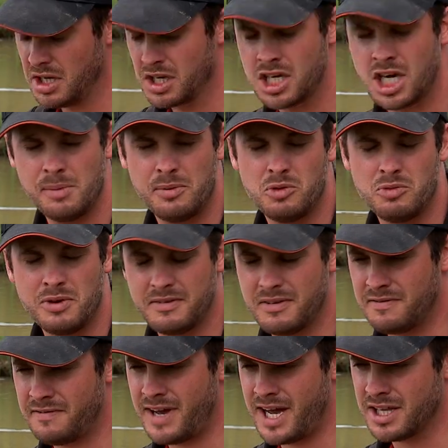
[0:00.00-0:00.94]
Coupled with the
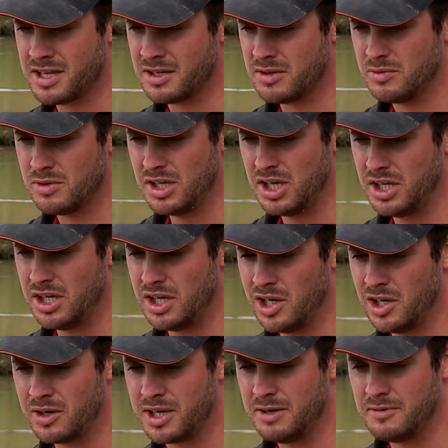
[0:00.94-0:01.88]
fact that you're
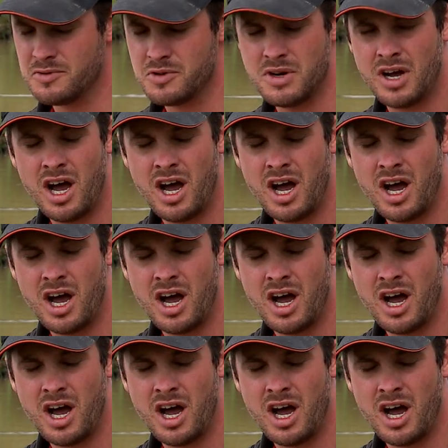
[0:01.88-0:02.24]
looking for a